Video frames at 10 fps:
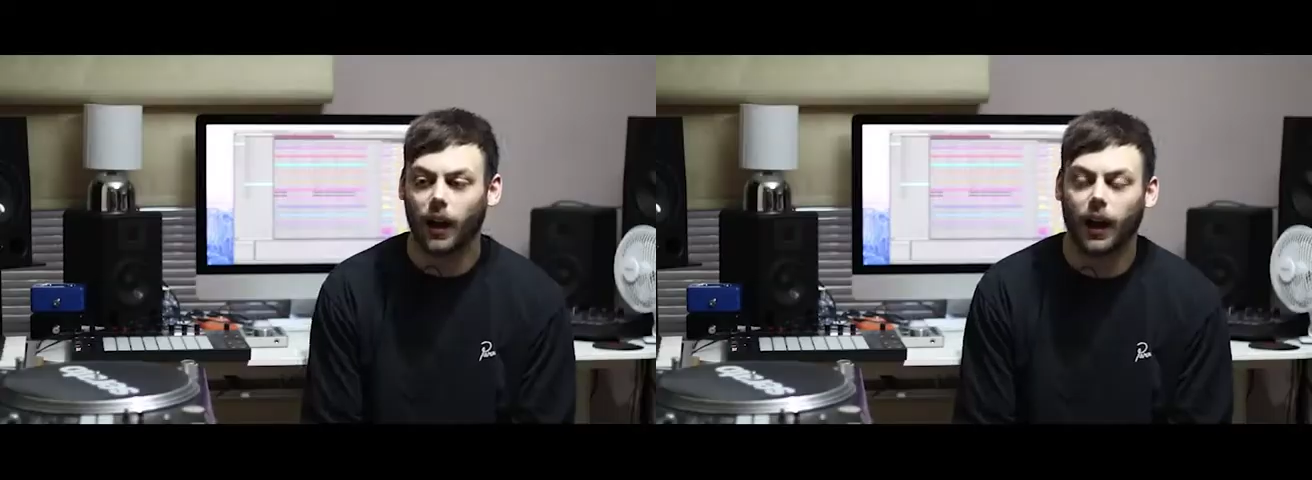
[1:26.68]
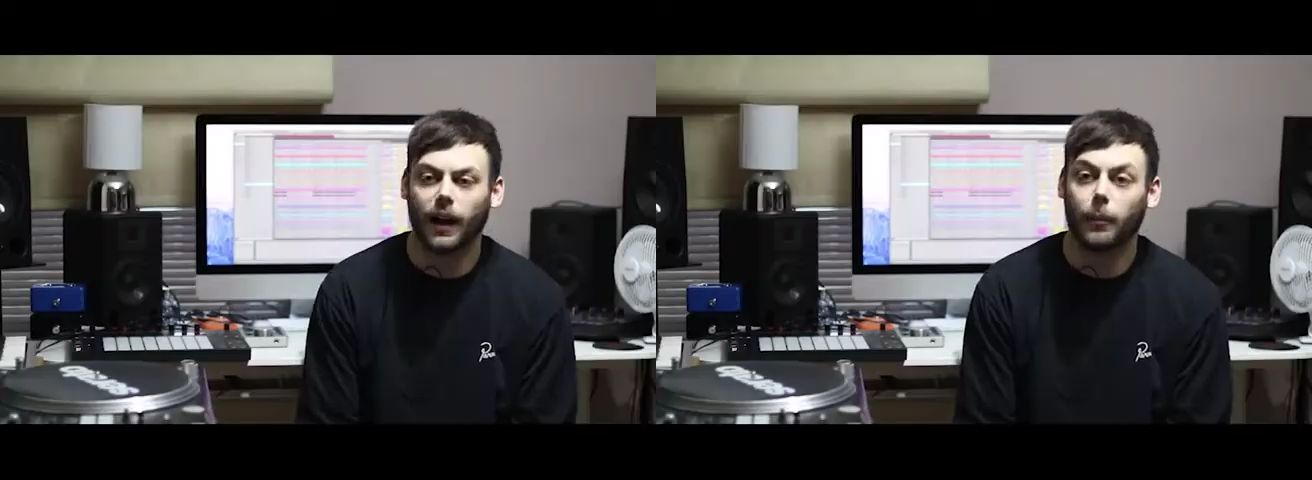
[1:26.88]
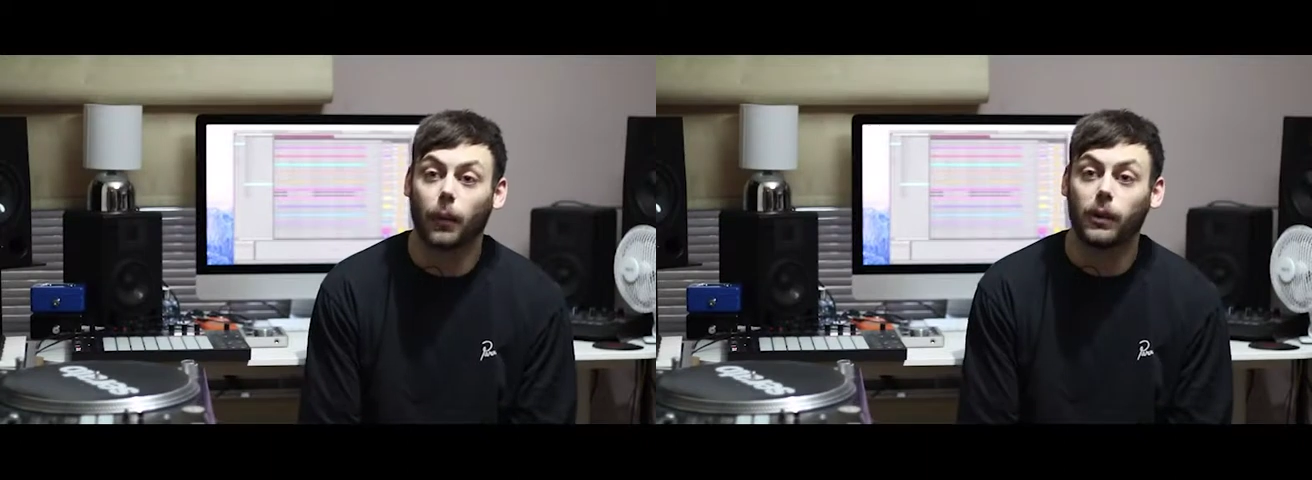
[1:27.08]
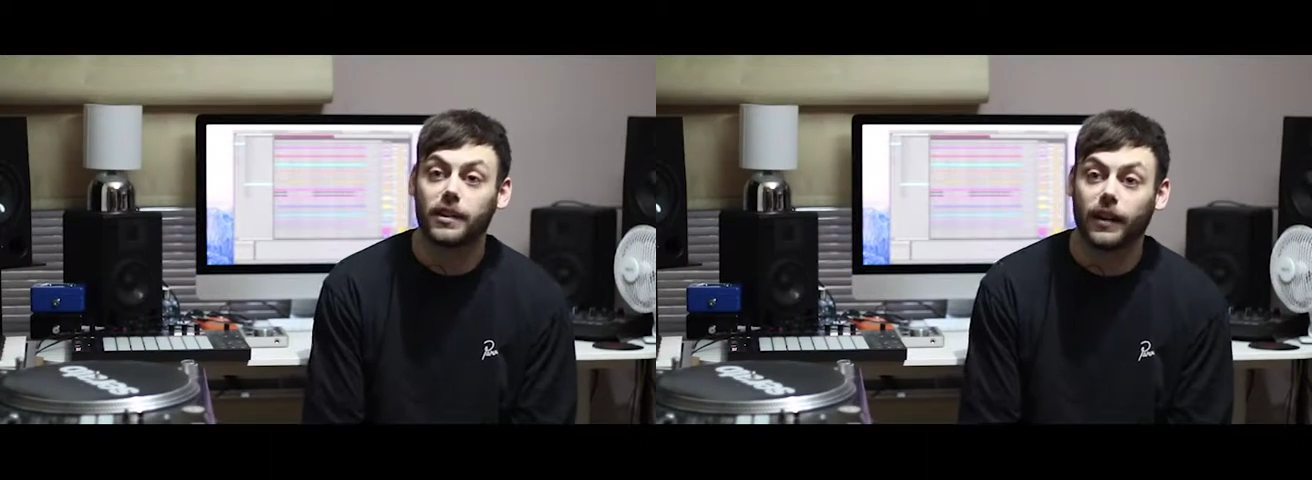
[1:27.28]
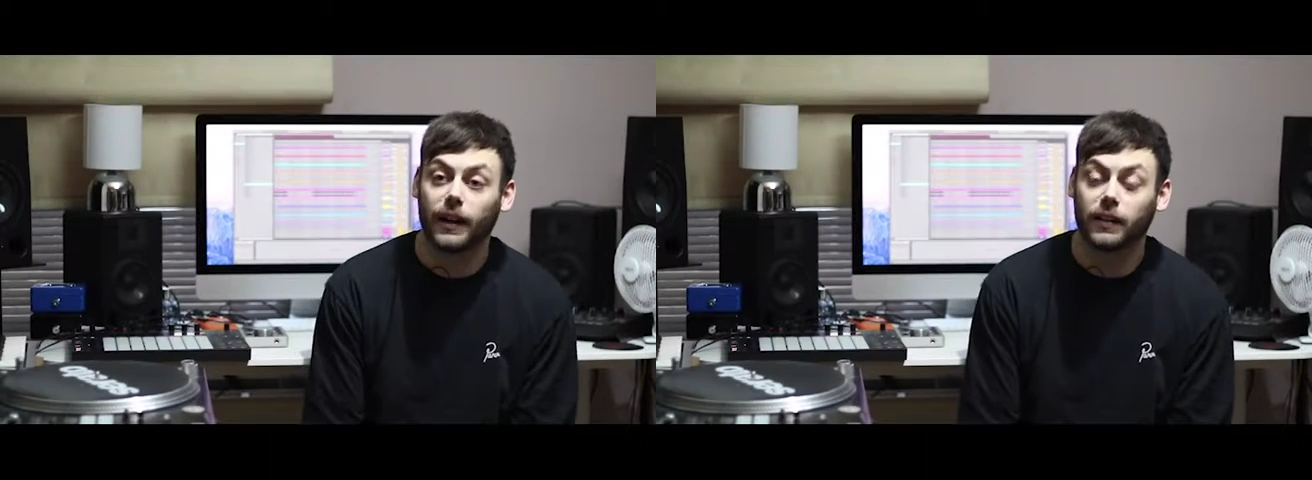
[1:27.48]
I wouldn't
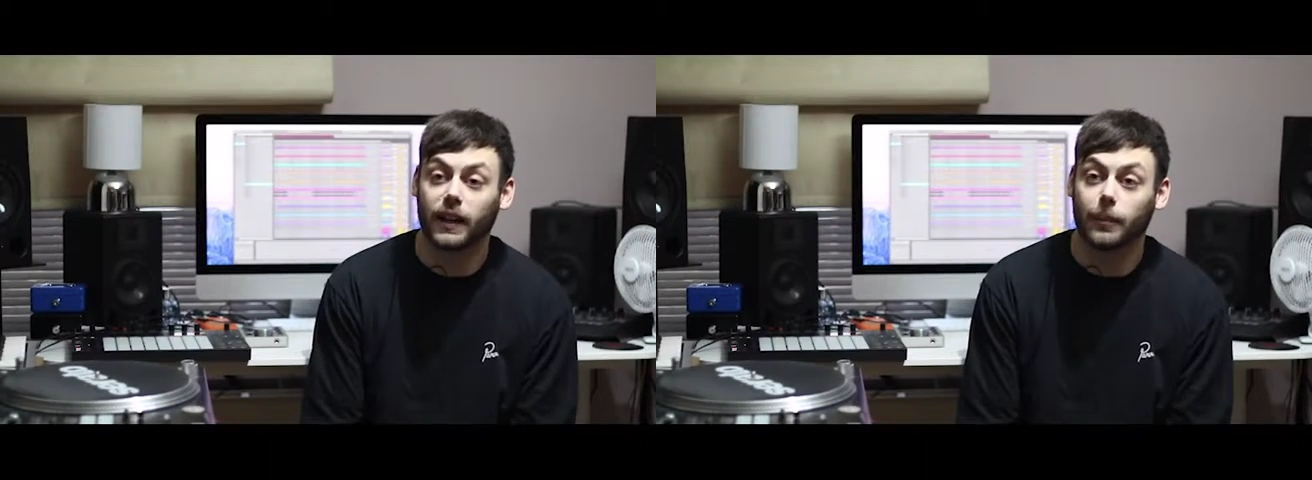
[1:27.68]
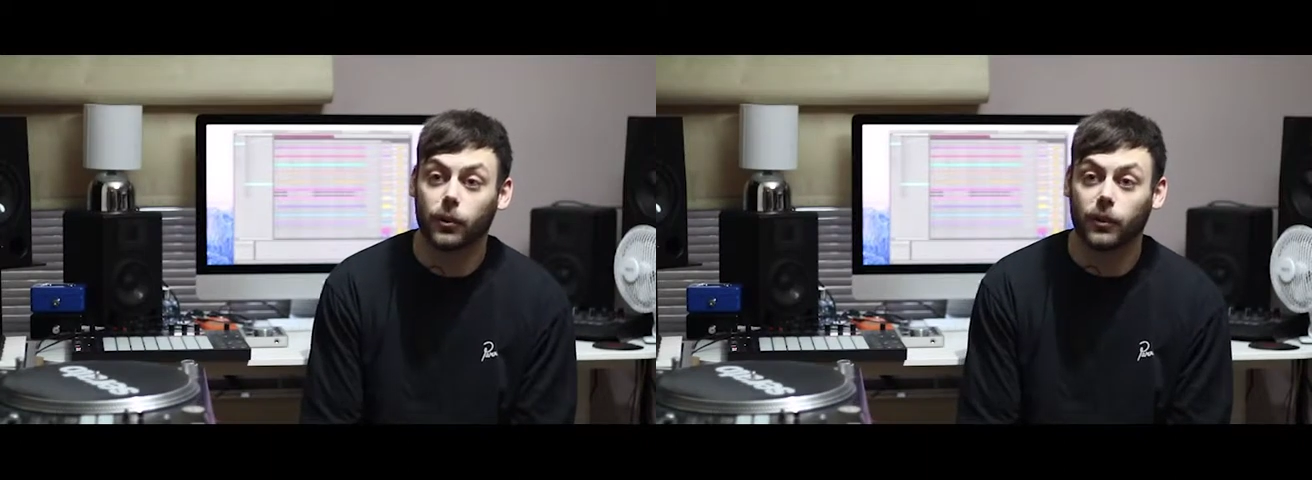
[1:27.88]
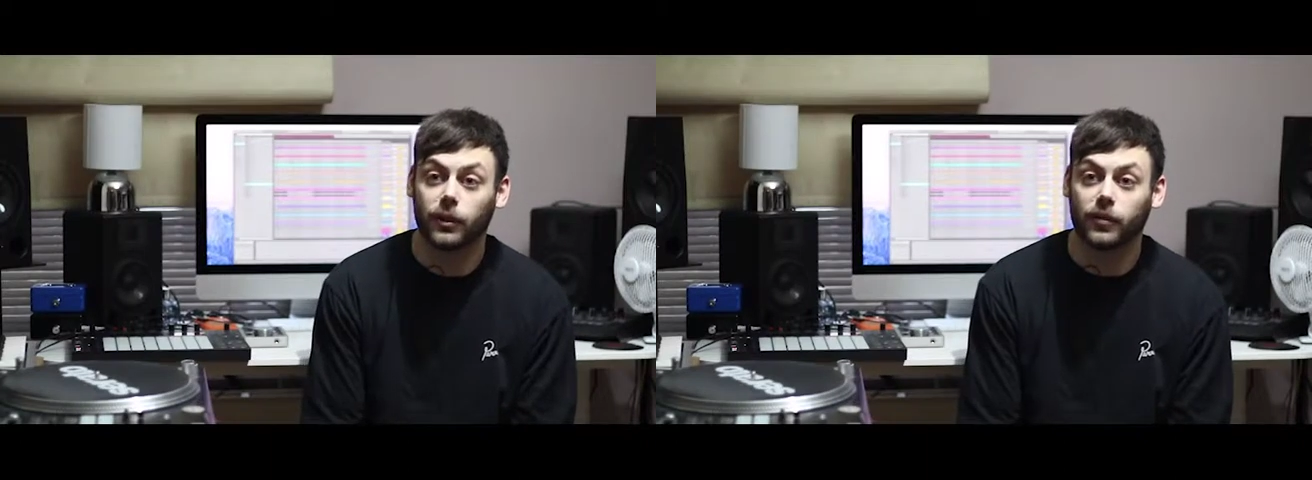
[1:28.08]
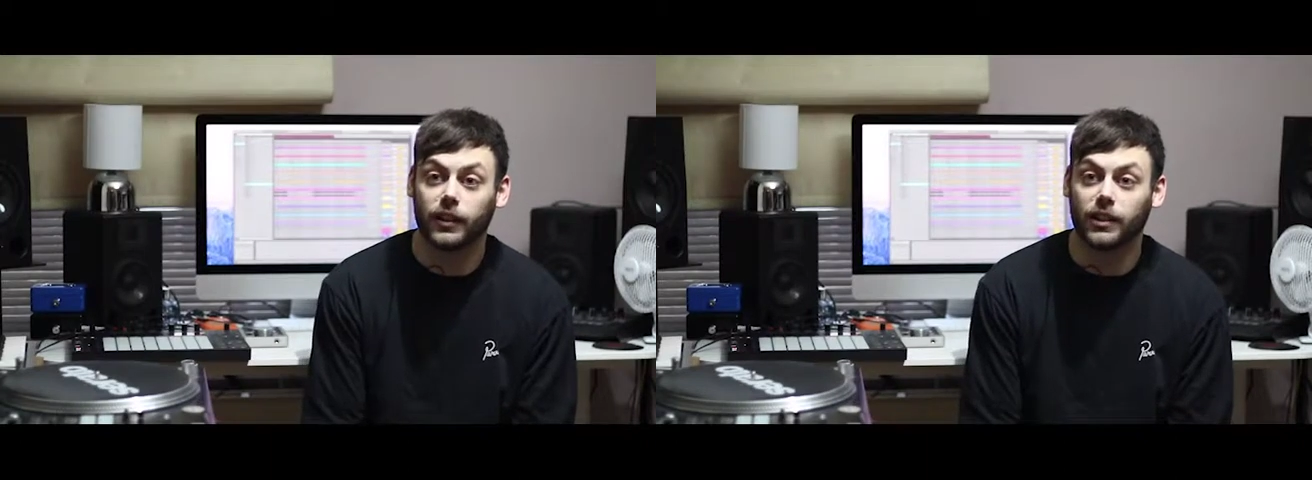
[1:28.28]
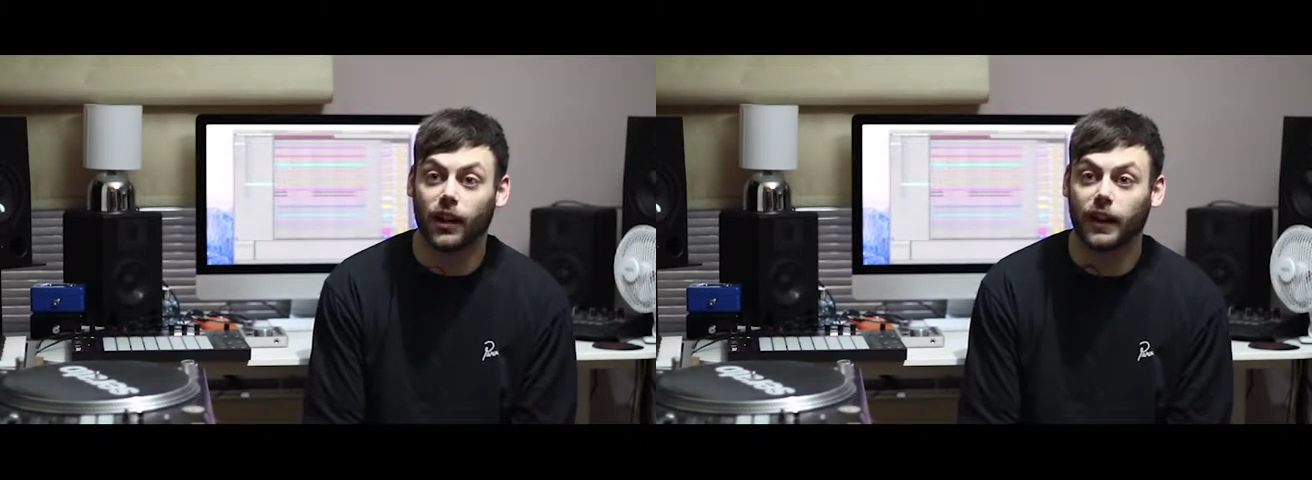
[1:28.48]
say I'd ever get bored of
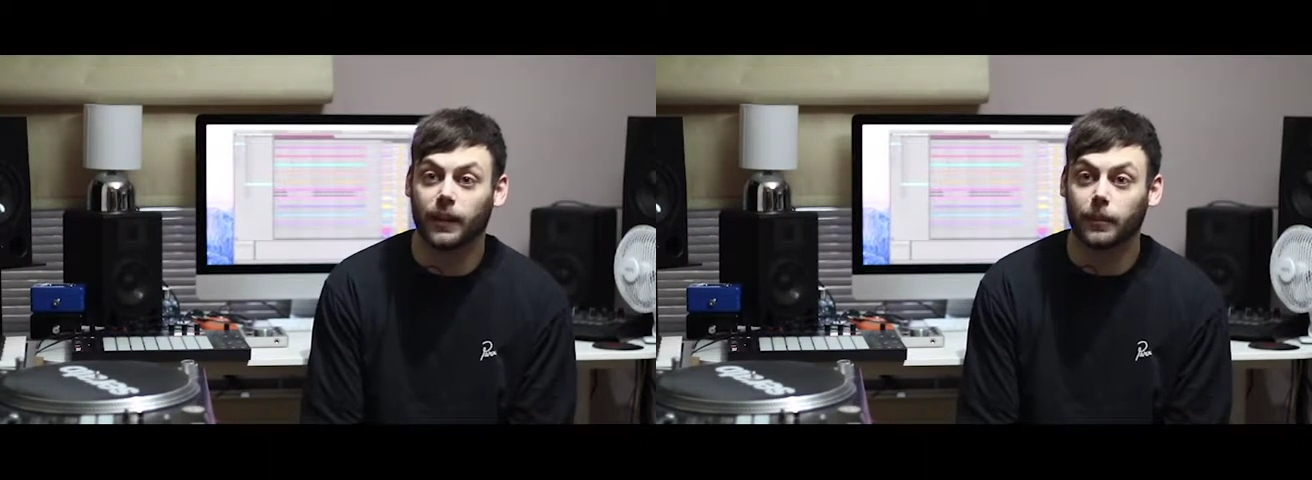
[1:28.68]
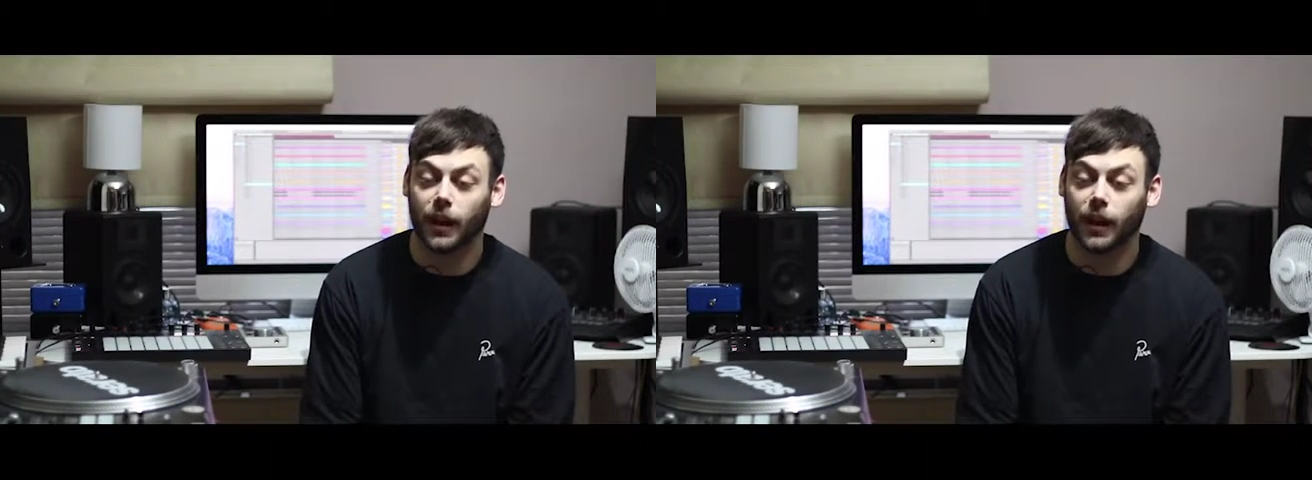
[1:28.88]
DJing,